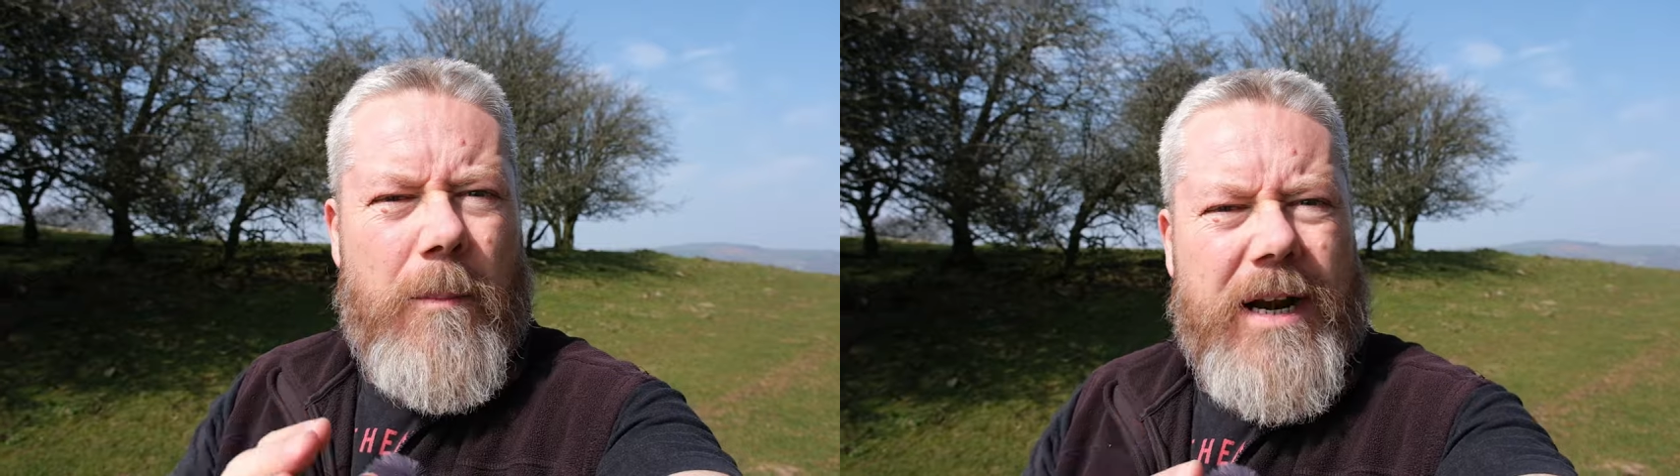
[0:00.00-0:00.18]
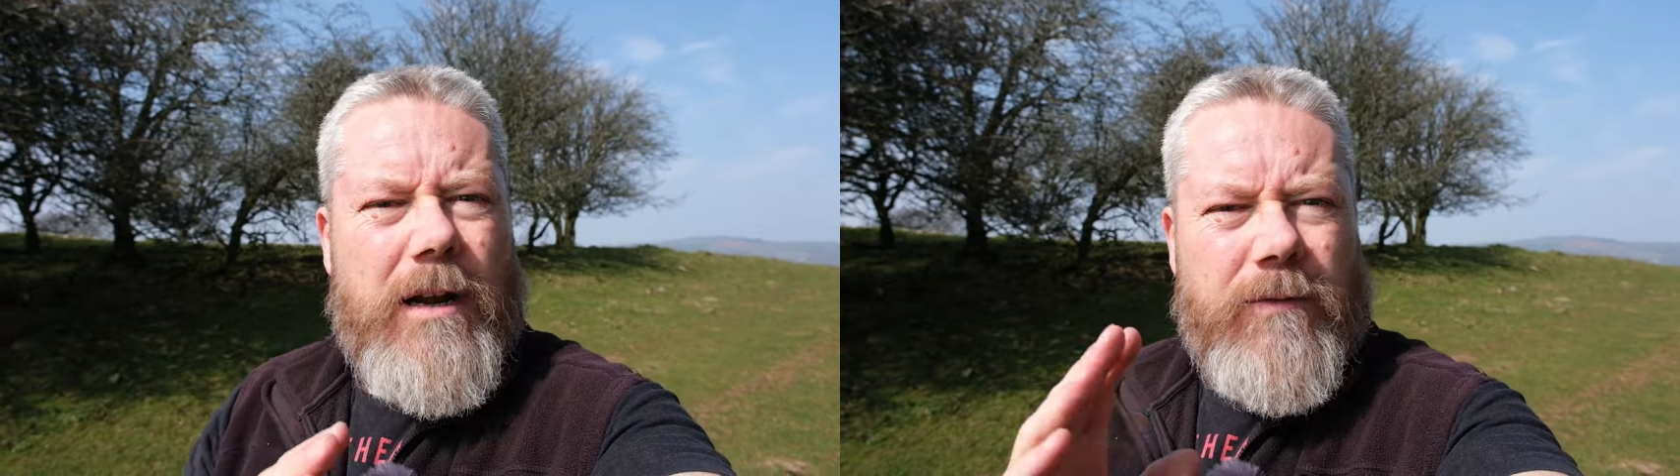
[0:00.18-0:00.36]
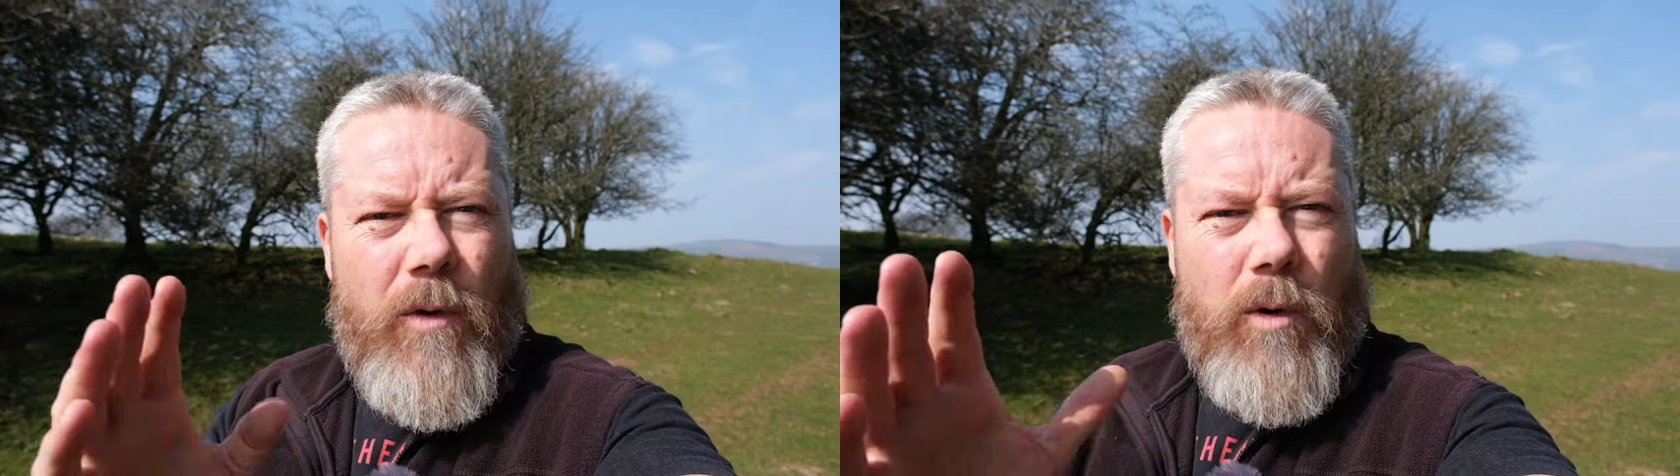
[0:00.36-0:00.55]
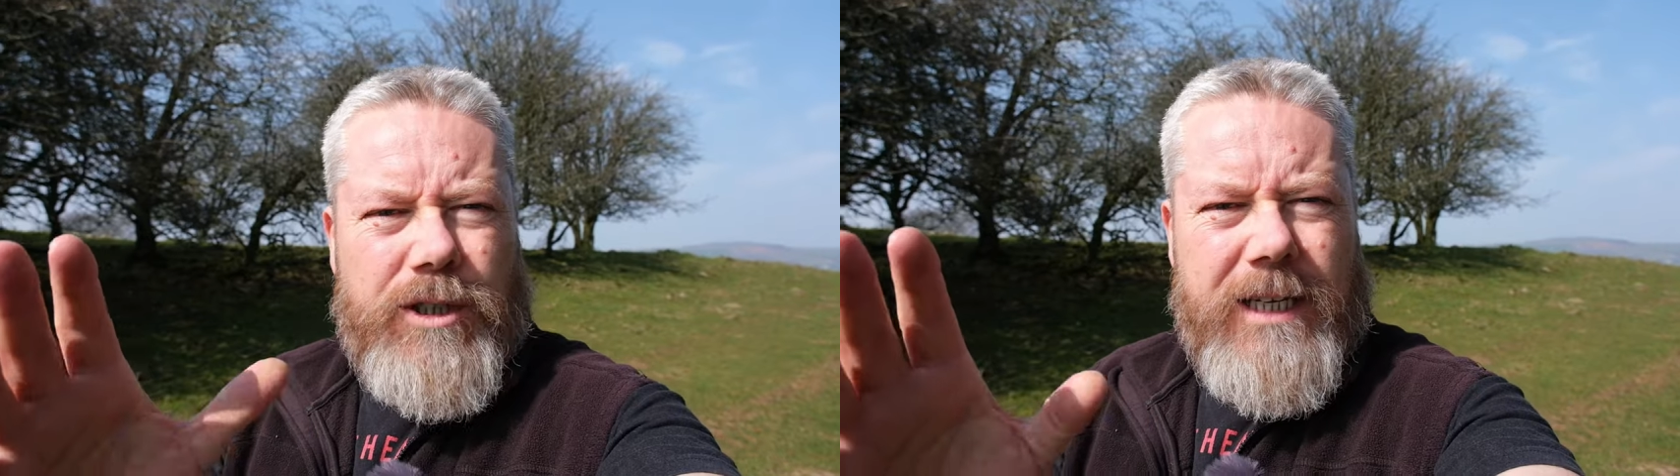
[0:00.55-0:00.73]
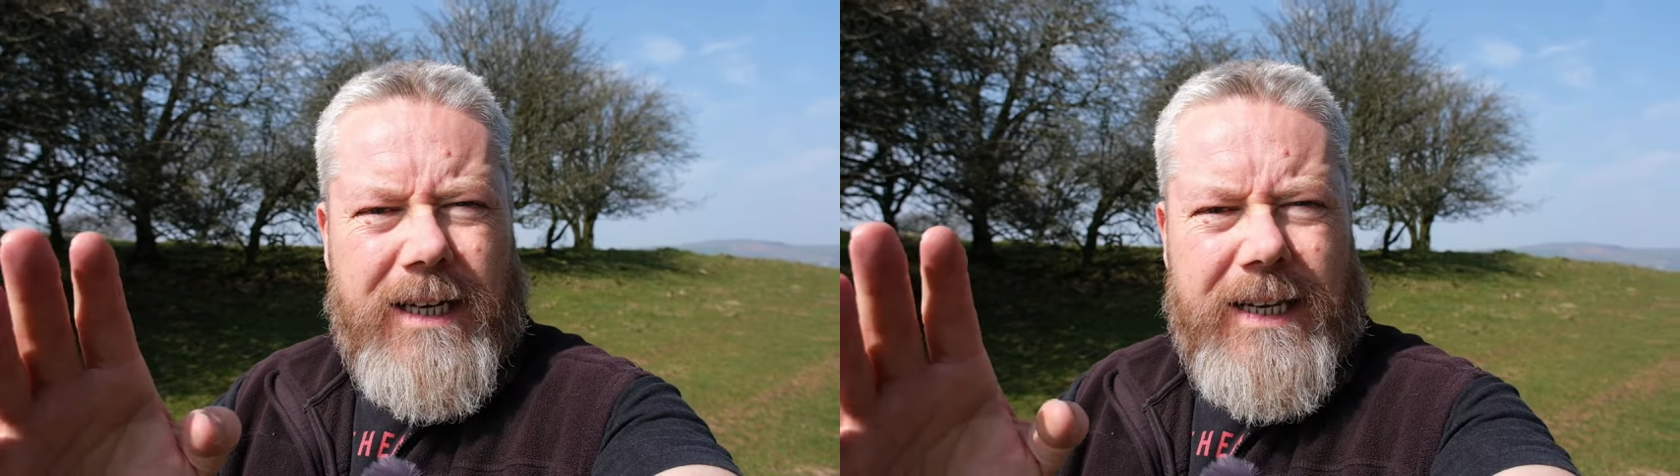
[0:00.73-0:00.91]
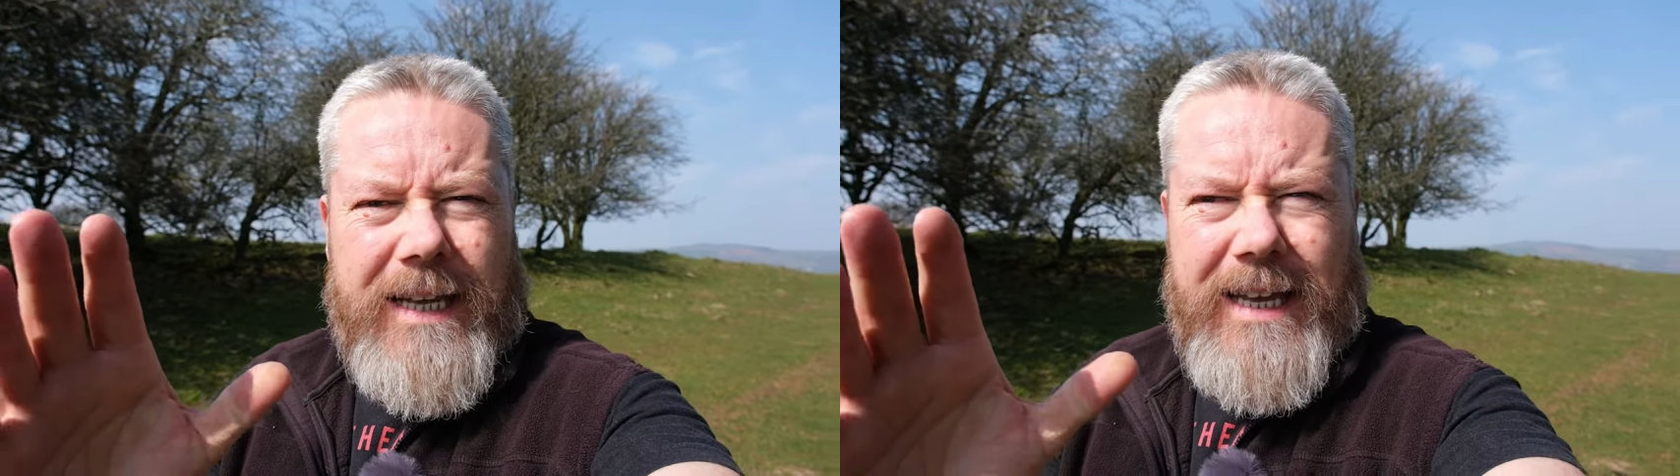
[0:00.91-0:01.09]
but
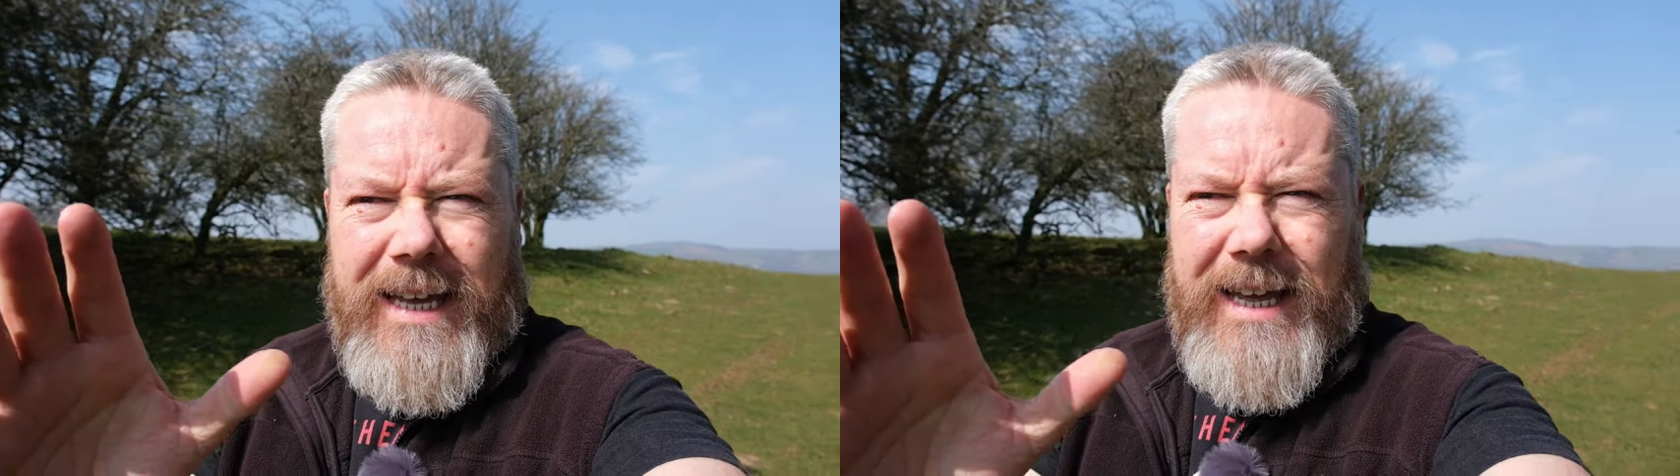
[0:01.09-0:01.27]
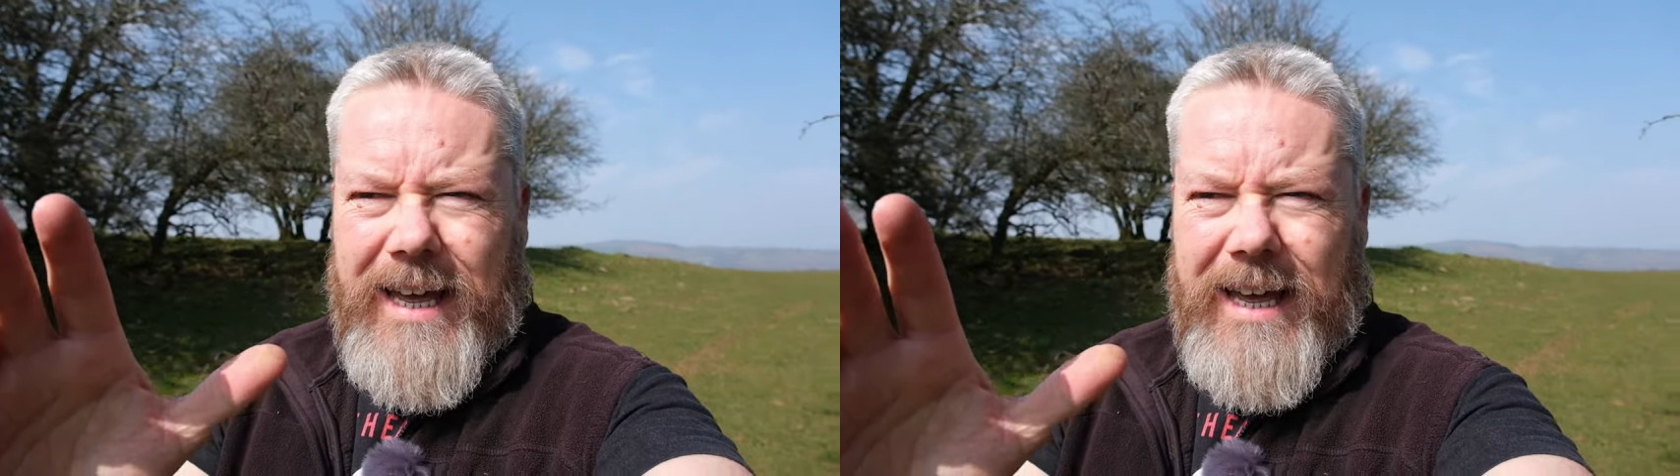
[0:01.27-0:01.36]
unfortunately,